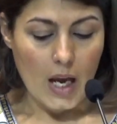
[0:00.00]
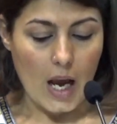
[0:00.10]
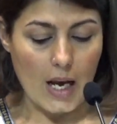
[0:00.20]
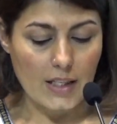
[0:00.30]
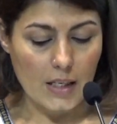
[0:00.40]

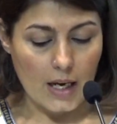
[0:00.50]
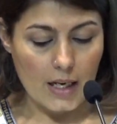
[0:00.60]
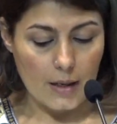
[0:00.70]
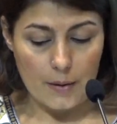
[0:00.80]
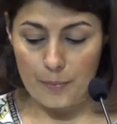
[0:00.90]
And
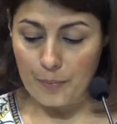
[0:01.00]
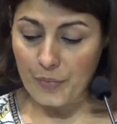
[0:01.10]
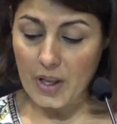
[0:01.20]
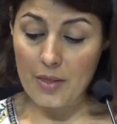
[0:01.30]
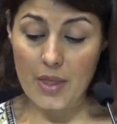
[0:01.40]

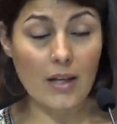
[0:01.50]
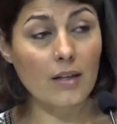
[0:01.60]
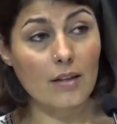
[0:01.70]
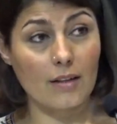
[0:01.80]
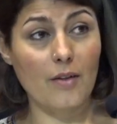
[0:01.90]

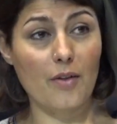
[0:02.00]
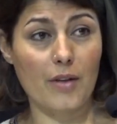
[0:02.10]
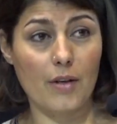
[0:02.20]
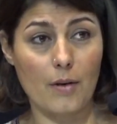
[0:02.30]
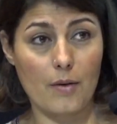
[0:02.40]
then
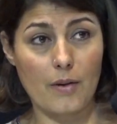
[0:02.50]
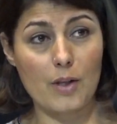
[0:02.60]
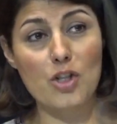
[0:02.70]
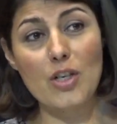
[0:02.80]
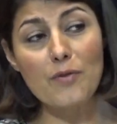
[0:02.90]

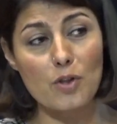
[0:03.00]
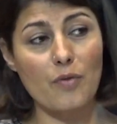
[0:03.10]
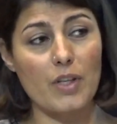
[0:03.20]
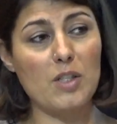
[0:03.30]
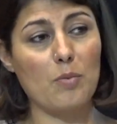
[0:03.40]
the shift
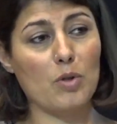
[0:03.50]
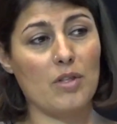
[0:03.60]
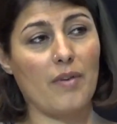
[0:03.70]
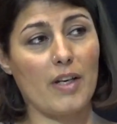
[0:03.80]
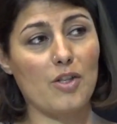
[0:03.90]
of this
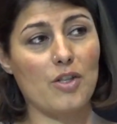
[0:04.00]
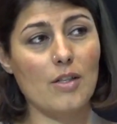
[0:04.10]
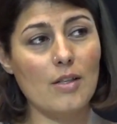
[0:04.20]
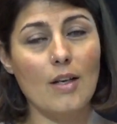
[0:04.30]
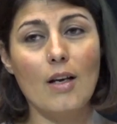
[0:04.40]

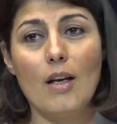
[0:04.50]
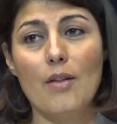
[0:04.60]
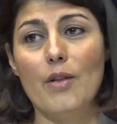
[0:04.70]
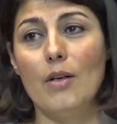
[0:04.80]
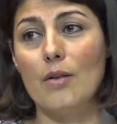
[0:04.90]
motivation,
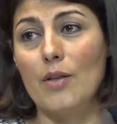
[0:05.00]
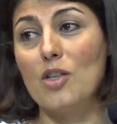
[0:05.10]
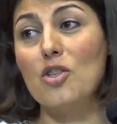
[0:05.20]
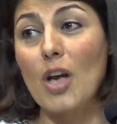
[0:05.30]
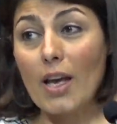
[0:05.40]
the
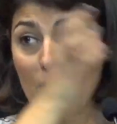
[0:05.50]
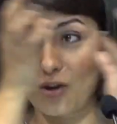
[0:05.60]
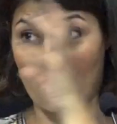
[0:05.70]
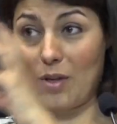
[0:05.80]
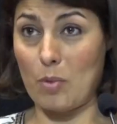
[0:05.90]

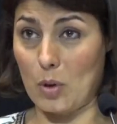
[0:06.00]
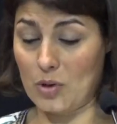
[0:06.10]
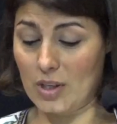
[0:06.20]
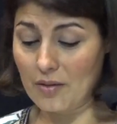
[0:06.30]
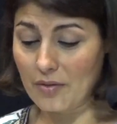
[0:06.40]
change of the
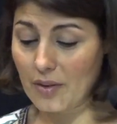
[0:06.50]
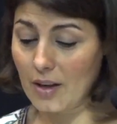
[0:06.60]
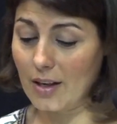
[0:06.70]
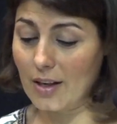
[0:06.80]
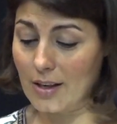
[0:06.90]
motive
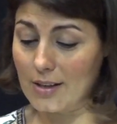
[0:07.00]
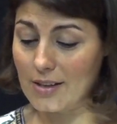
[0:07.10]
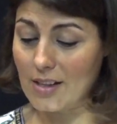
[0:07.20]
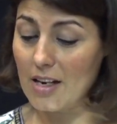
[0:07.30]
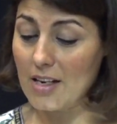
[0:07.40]

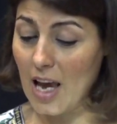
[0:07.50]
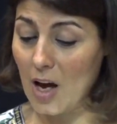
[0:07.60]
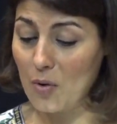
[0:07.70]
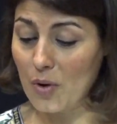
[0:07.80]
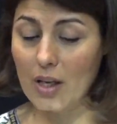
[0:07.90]
is
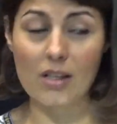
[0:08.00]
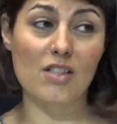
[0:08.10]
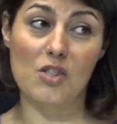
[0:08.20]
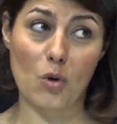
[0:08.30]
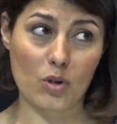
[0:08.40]
now
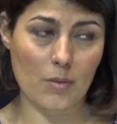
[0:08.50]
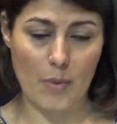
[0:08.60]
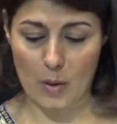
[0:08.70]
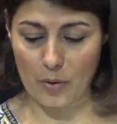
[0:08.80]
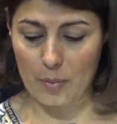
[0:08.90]
it's not
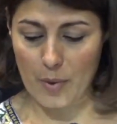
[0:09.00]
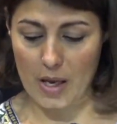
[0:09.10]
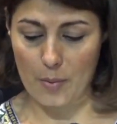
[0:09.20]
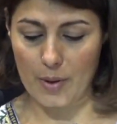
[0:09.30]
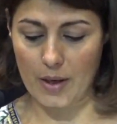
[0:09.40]
about the
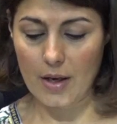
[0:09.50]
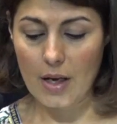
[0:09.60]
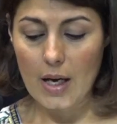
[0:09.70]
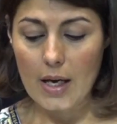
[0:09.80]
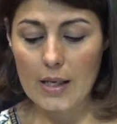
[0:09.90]
paper.
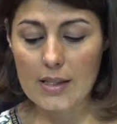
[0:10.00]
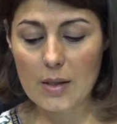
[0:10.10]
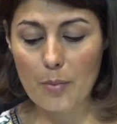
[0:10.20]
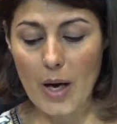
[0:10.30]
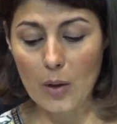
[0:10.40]

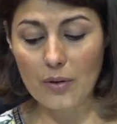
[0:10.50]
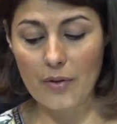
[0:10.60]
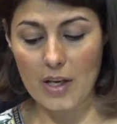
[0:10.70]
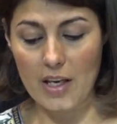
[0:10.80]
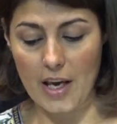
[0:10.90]
It's about
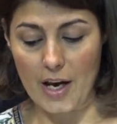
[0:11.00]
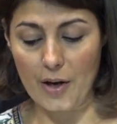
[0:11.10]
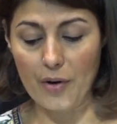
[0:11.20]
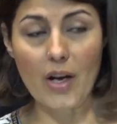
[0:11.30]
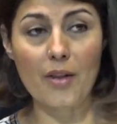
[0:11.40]
the
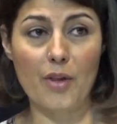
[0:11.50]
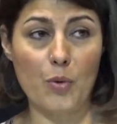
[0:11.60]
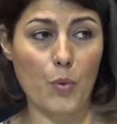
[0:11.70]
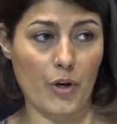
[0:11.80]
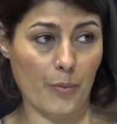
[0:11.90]
care and
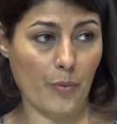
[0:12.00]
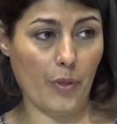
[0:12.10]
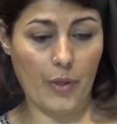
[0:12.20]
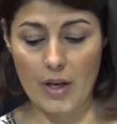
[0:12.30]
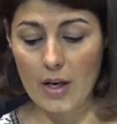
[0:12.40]
the
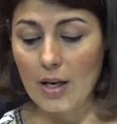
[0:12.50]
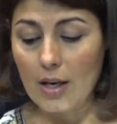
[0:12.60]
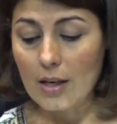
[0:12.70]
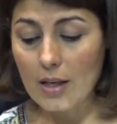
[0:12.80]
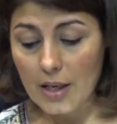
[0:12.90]
warmth.
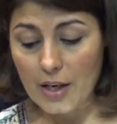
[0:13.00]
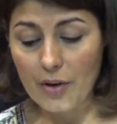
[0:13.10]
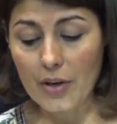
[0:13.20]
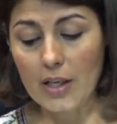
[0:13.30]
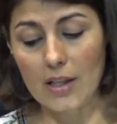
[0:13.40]

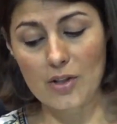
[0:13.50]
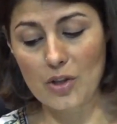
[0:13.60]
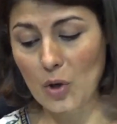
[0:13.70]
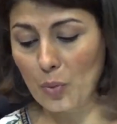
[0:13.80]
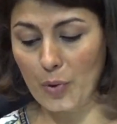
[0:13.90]
Here it is
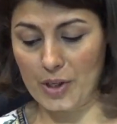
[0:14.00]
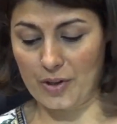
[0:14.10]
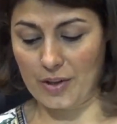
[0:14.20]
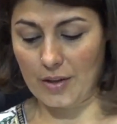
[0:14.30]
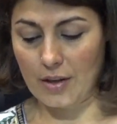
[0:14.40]
no
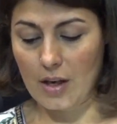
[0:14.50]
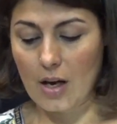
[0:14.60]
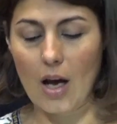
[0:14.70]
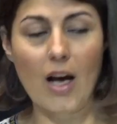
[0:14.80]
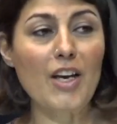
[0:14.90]
prison.
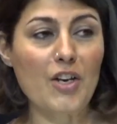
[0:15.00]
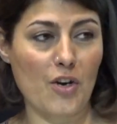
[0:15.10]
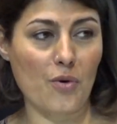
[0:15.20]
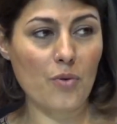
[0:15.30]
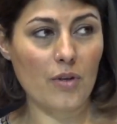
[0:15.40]
I
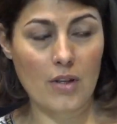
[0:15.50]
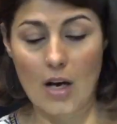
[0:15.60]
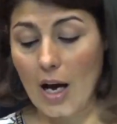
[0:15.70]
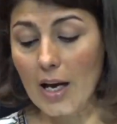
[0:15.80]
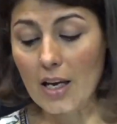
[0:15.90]
know
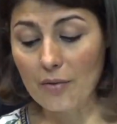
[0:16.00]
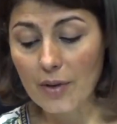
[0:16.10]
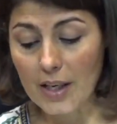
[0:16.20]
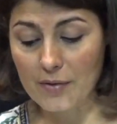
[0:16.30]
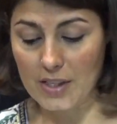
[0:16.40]
I have
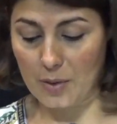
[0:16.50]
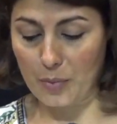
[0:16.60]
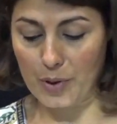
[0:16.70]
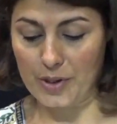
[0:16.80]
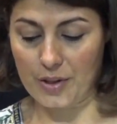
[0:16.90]
lived in a
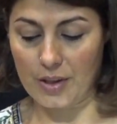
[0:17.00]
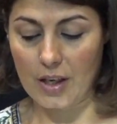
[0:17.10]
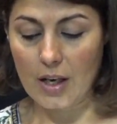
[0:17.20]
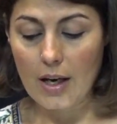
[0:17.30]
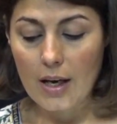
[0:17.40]
prison.
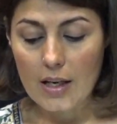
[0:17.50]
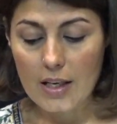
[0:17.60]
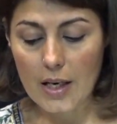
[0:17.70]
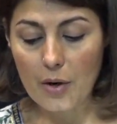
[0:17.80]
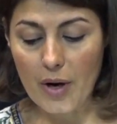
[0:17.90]

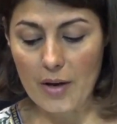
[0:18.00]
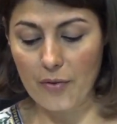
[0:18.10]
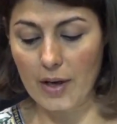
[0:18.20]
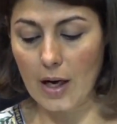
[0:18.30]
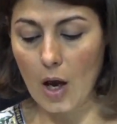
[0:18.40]
Here I
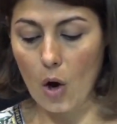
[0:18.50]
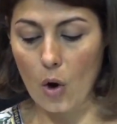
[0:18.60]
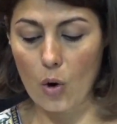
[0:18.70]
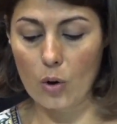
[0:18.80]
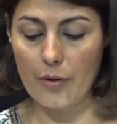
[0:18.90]
feel
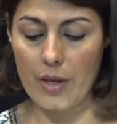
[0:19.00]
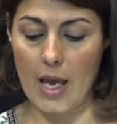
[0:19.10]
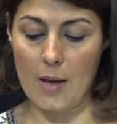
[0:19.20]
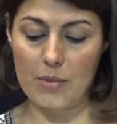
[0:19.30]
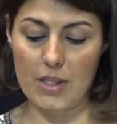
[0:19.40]
all
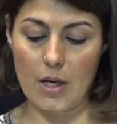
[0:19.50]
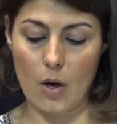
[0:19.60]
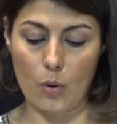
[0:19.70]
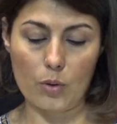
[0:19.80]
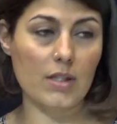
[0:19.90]
the empty
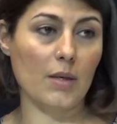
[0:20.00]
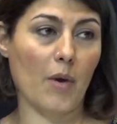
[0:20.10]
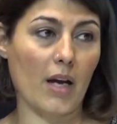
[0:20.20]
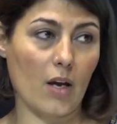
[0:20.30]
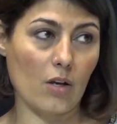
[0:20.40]
holes in
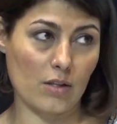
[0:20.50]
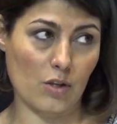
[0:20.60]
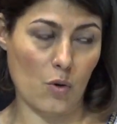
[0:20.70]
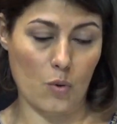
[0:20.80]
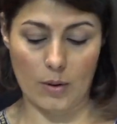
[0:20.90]
my
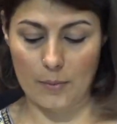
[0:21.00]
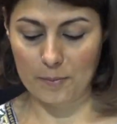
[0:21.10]
soul.